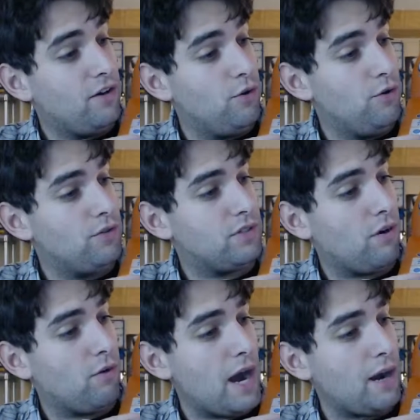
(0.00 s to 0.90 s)
Use
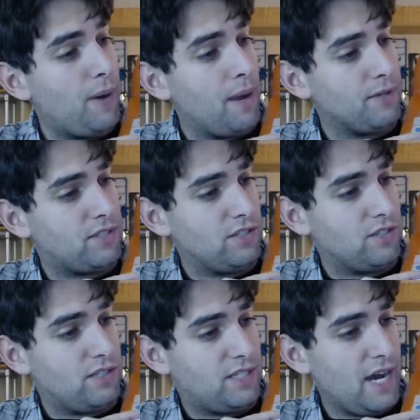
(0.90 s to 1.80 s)
the rock, paper,
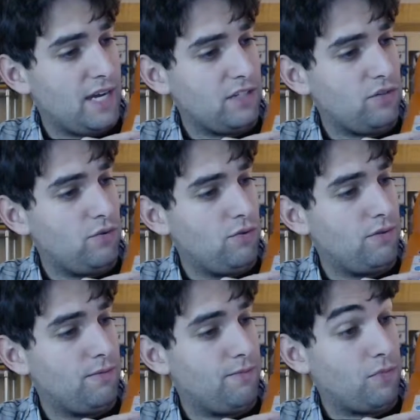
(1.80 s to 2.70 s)
scissors dice
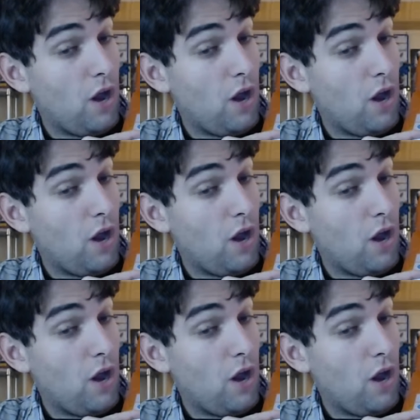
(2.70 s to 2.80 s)
to...